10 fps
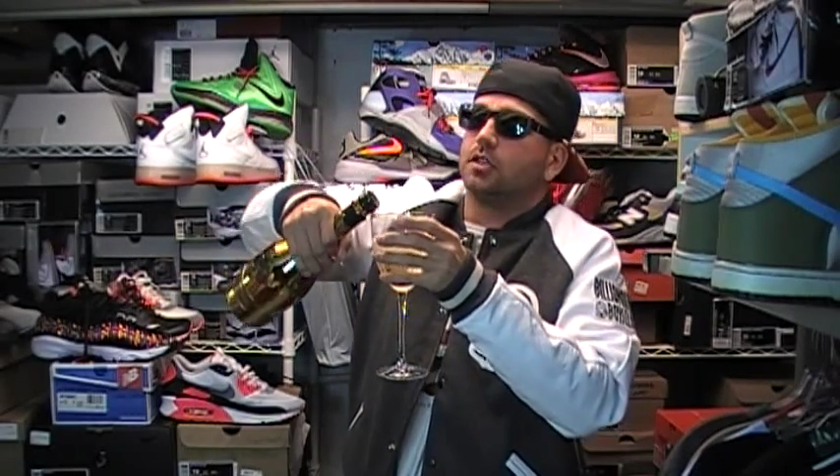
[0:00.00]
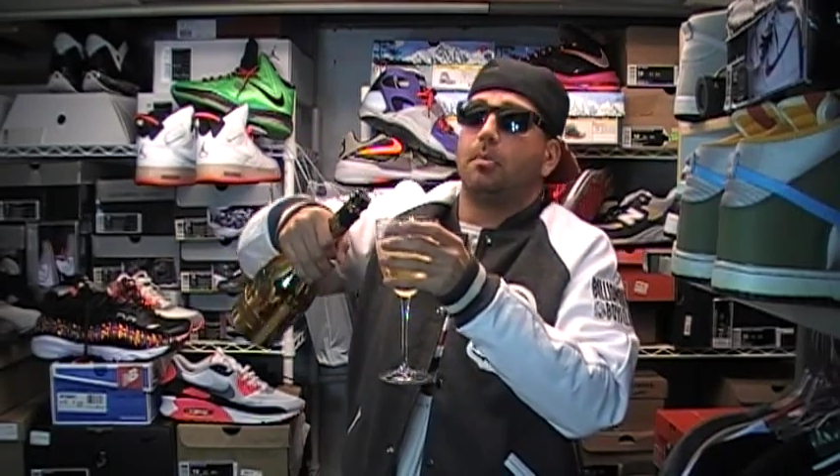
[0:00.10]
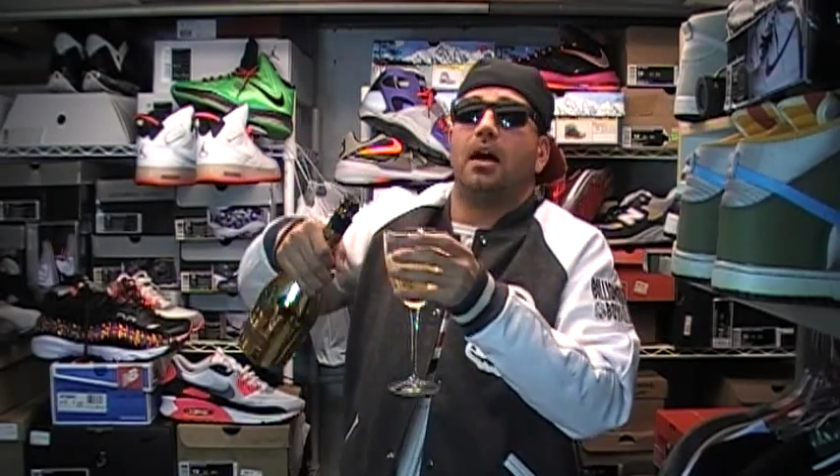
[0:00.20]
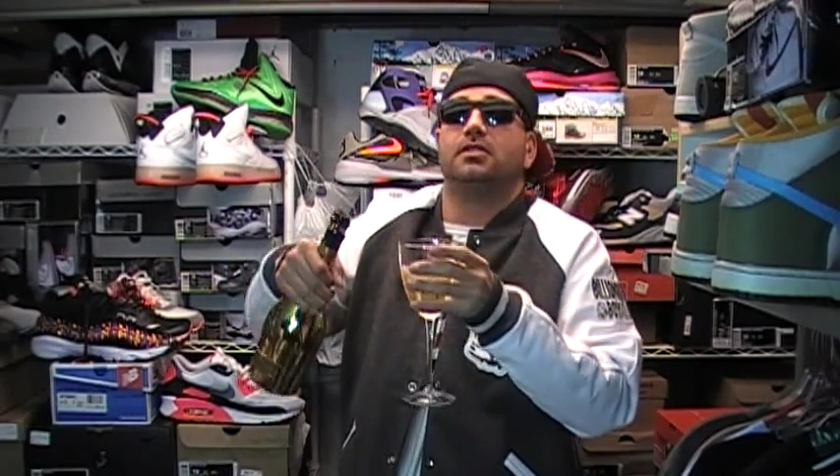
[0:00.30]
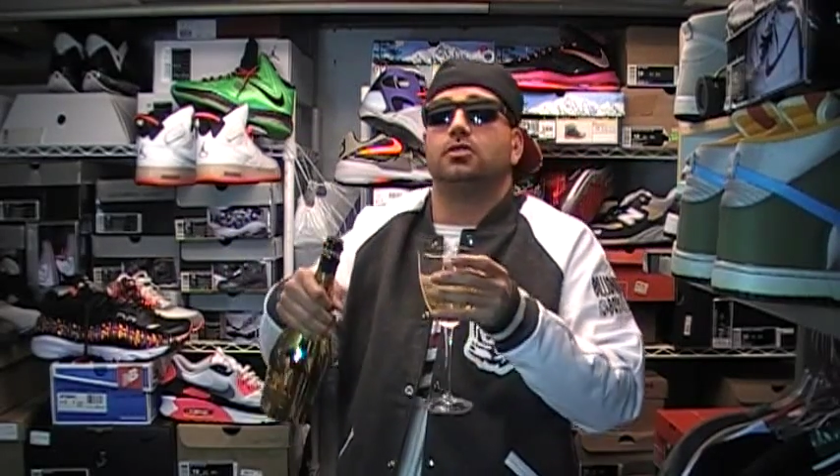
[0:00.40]

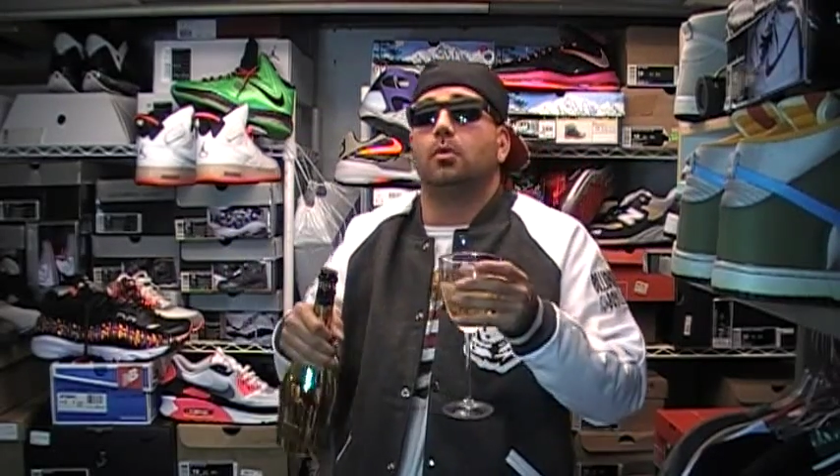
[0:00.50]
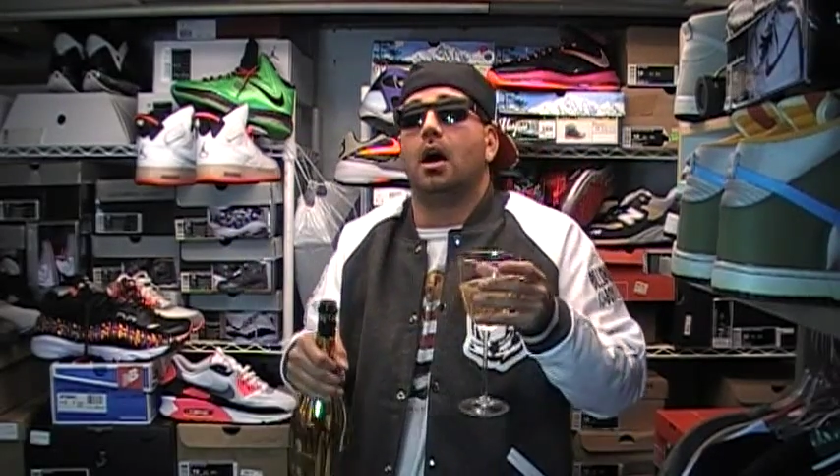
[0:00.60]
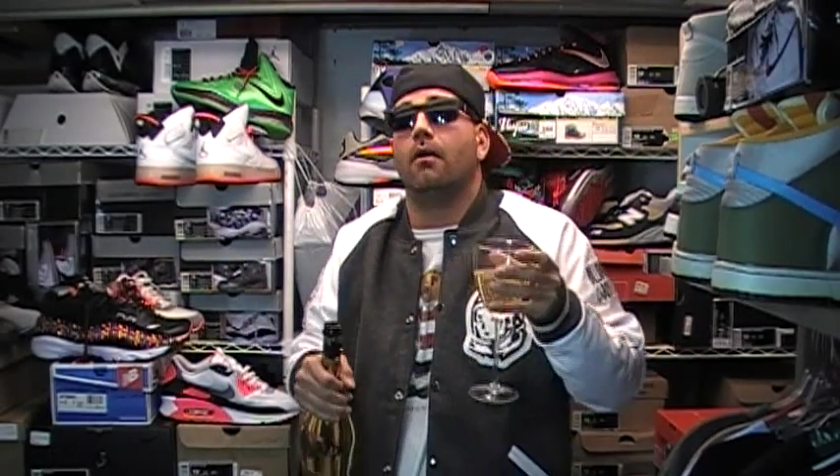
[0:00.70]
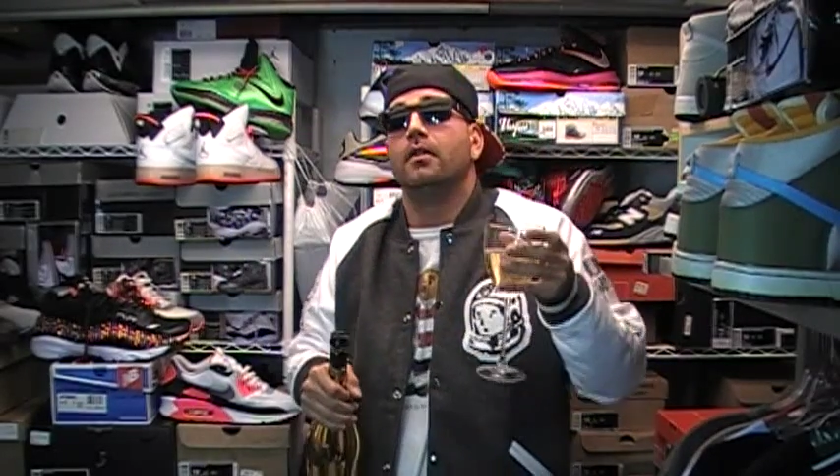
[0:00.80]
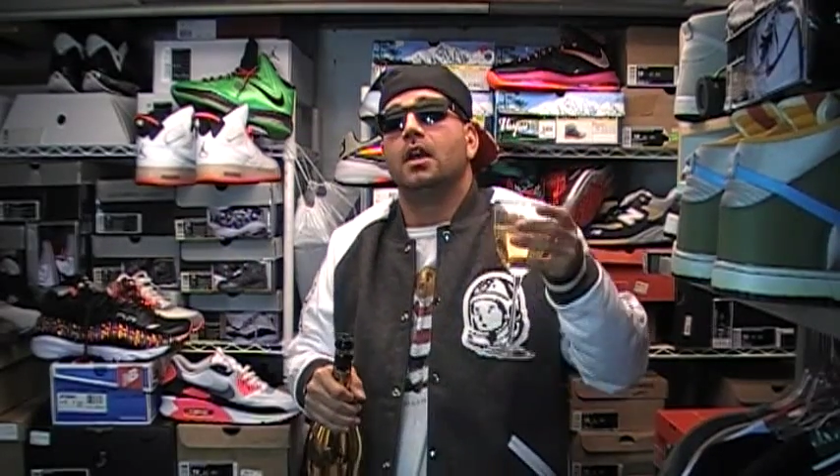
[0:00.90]
spots as
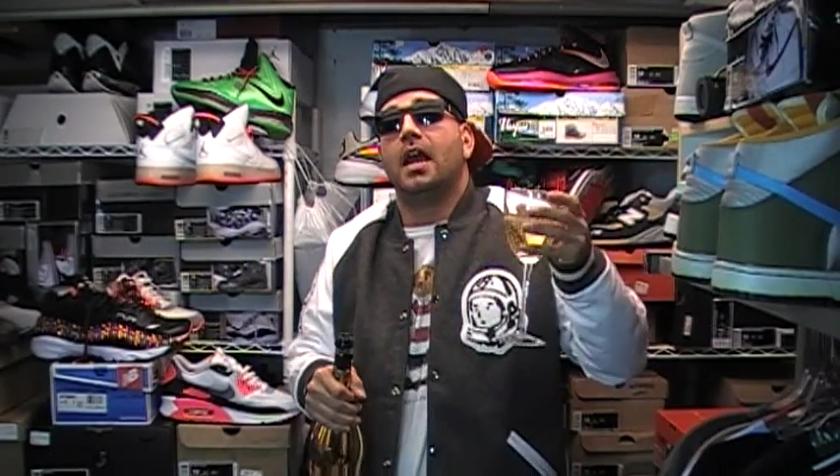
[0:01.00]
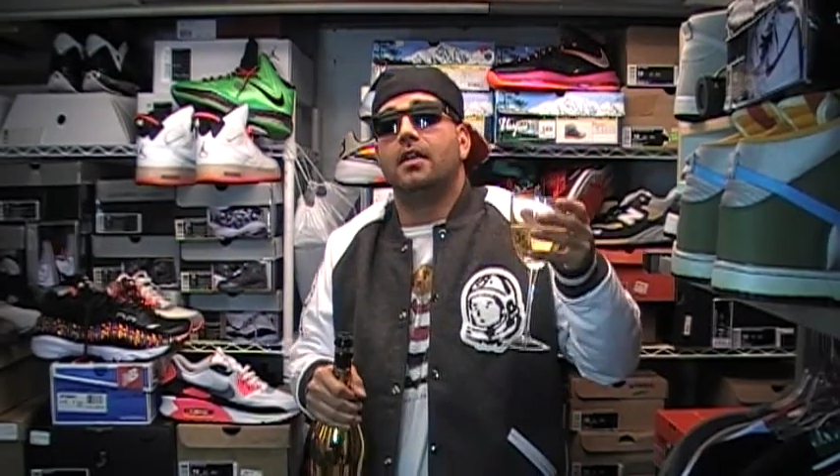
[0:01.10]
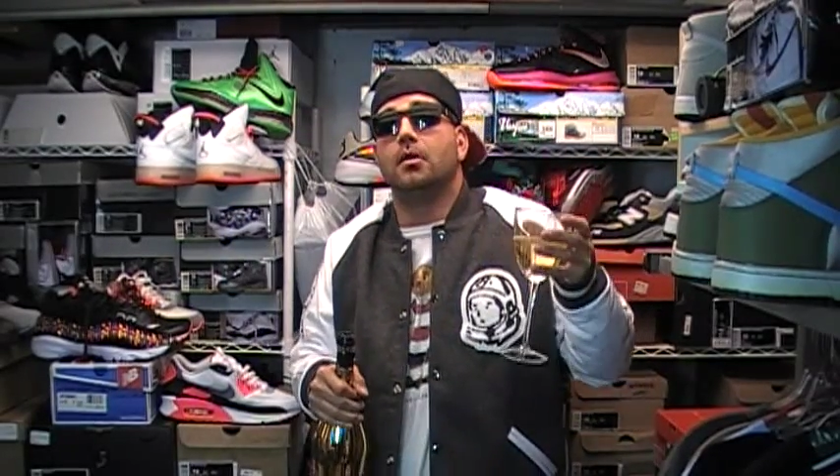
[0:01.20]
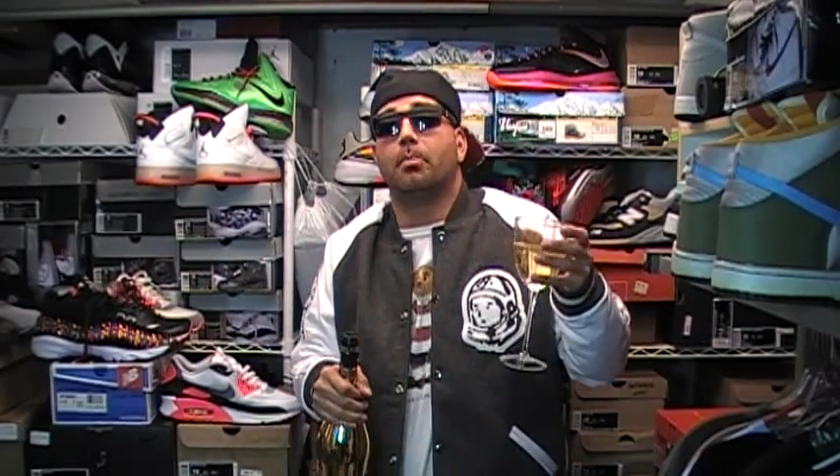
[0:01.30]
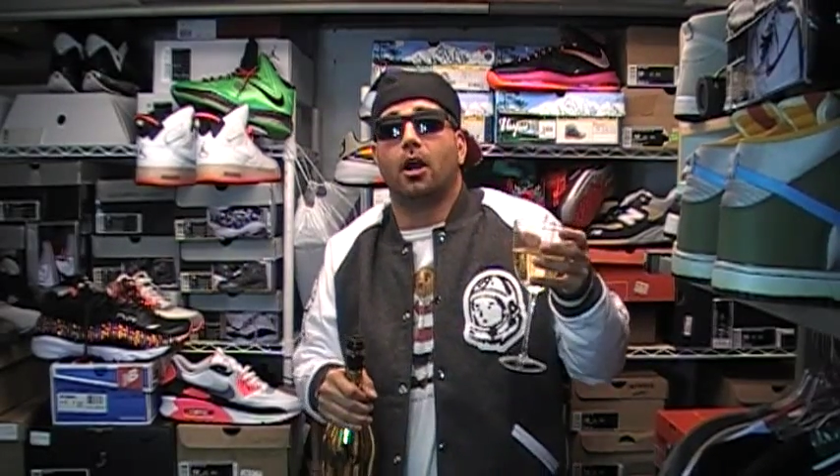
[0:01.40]
well
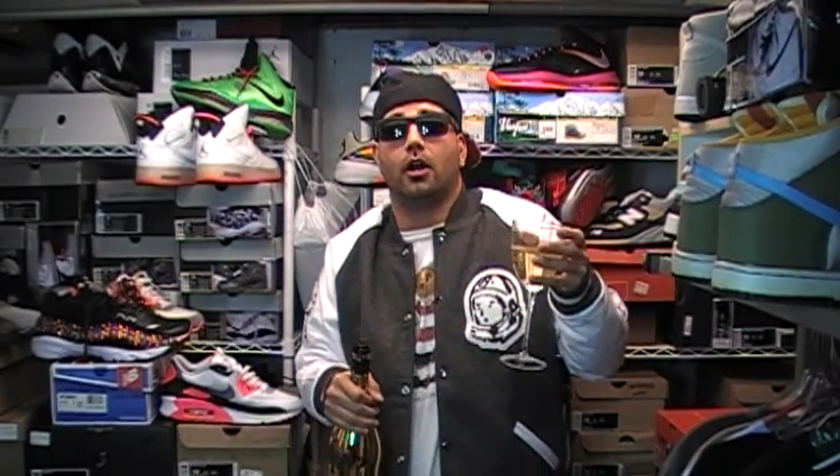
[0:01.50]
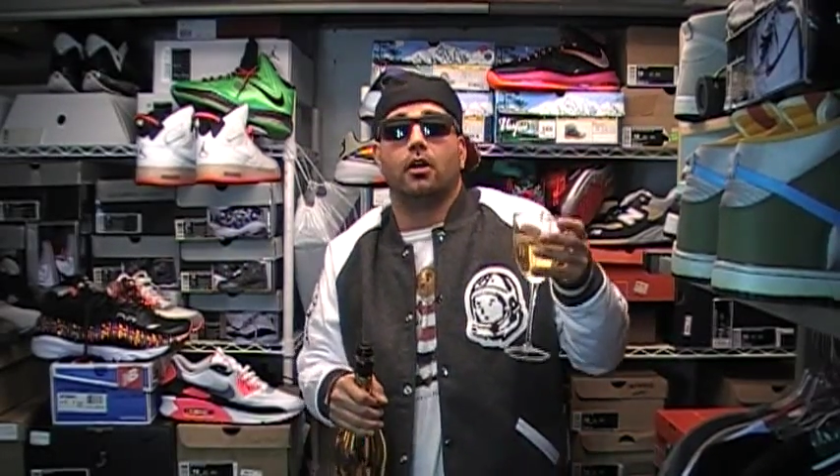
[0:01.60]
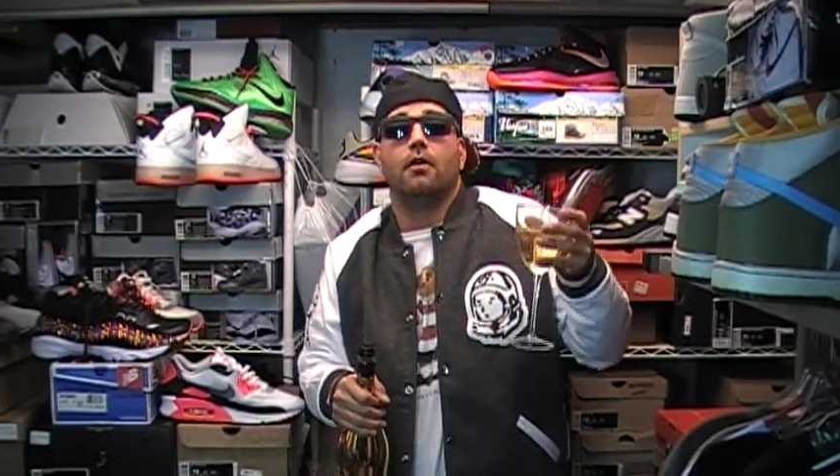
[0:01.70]
in the Berg.